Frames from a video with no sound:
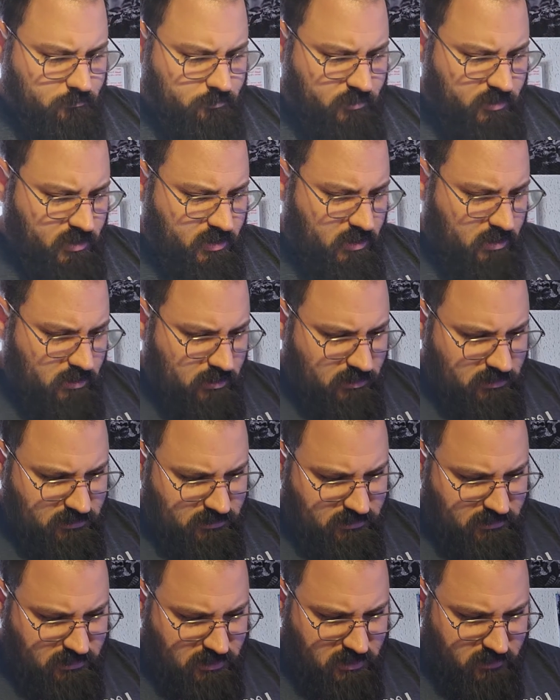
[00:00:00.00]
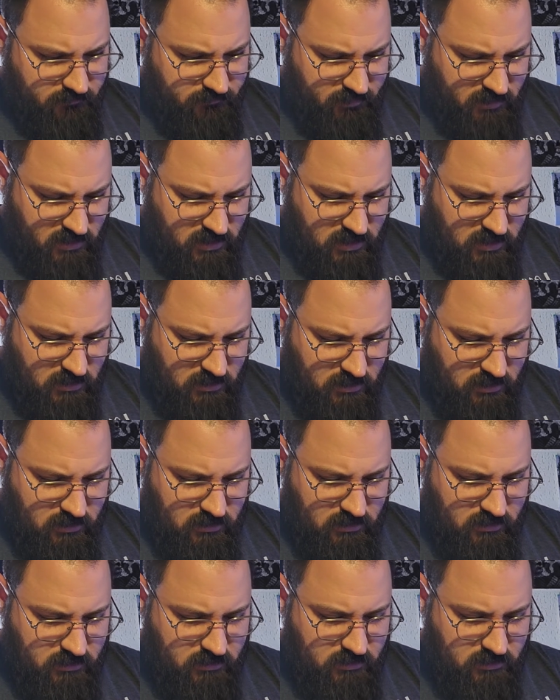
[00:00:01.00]
But let's see if I can
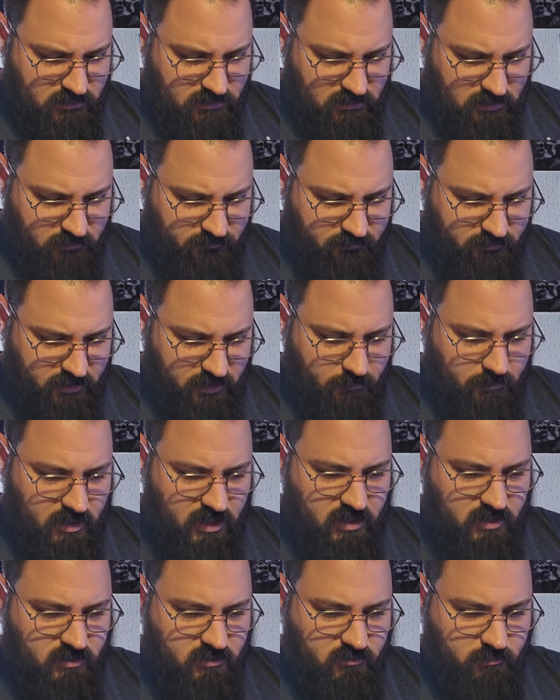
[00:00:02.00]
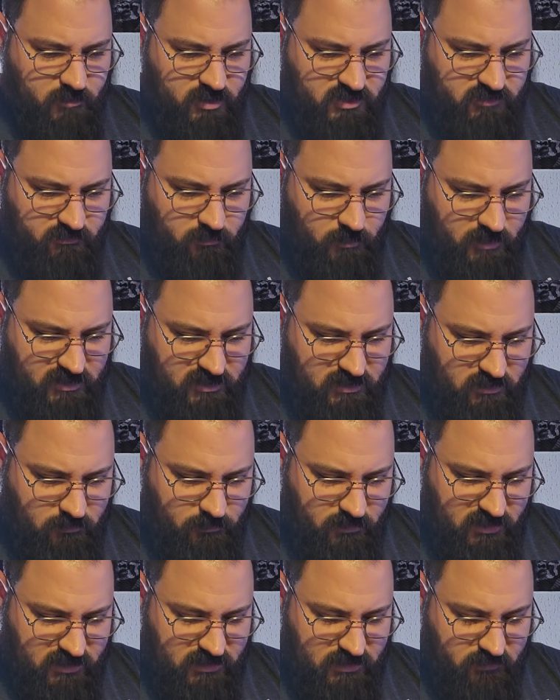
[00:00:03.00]
clean this off without making too much of a mess on
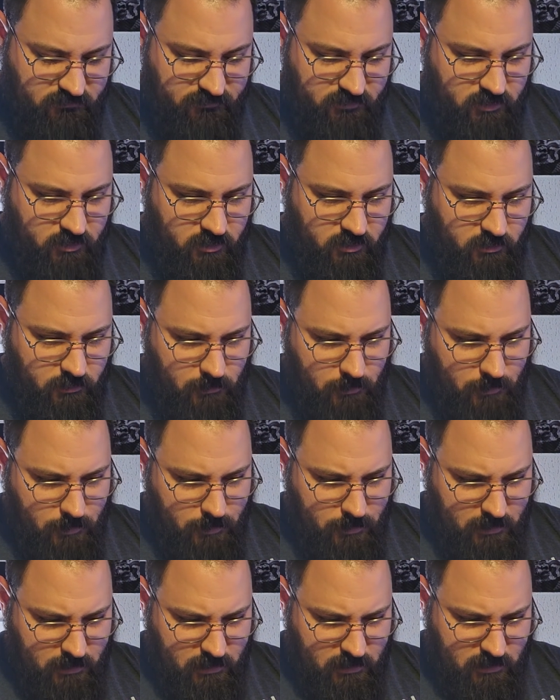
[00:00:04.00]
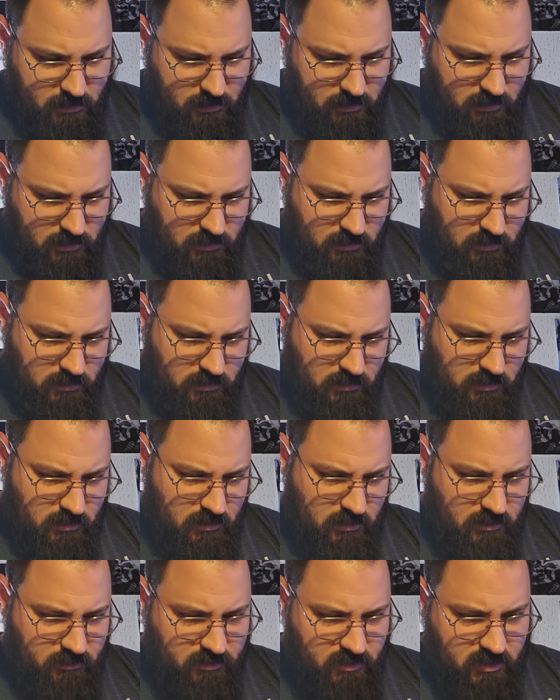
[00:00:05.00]
myself here.
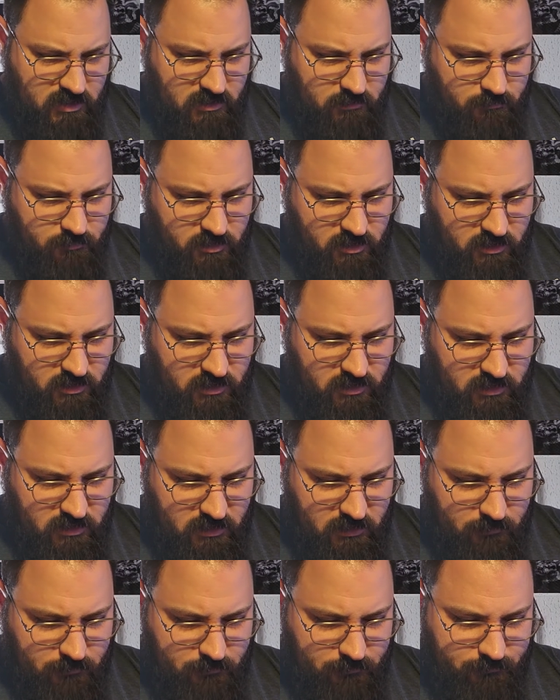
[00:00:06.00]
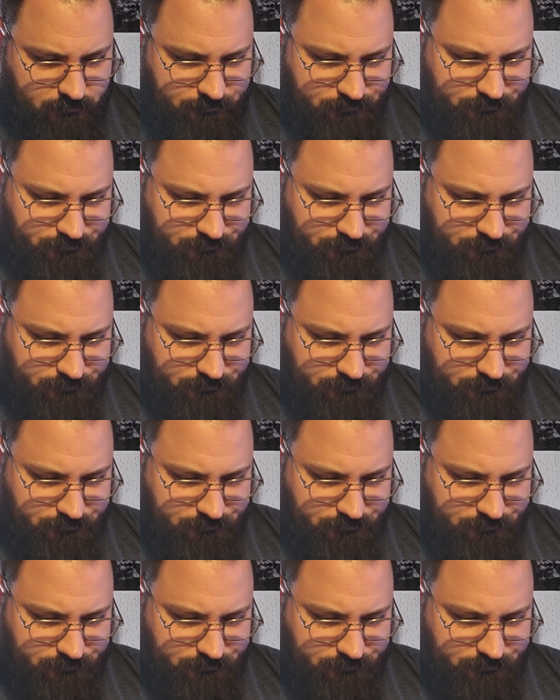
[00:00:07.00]
Get the nib cleaned up.